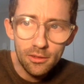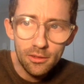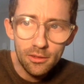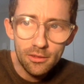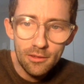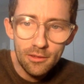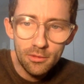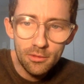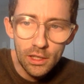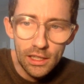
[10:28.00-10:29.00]
in a
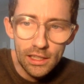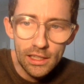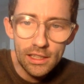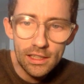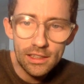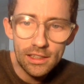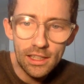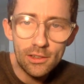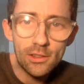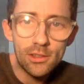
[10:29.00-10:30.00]
really
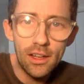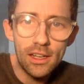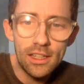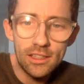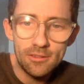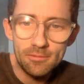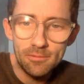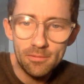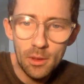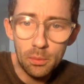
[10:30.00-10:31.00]
exciting,
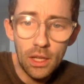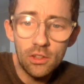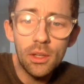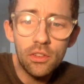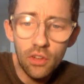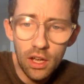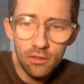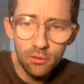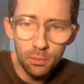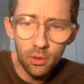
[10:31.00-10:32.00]
playing some exciting
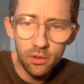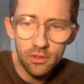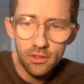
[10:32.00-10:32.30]
football.